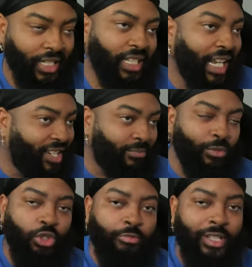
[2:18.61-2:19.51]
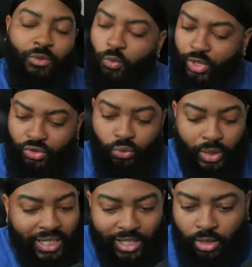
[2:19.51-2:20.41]
yes movement was
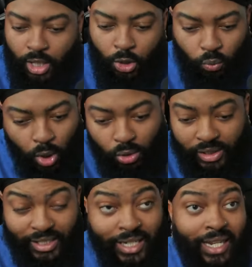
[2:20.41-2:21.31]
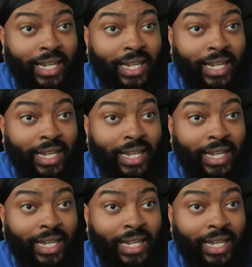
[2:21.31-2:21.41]
really rolling,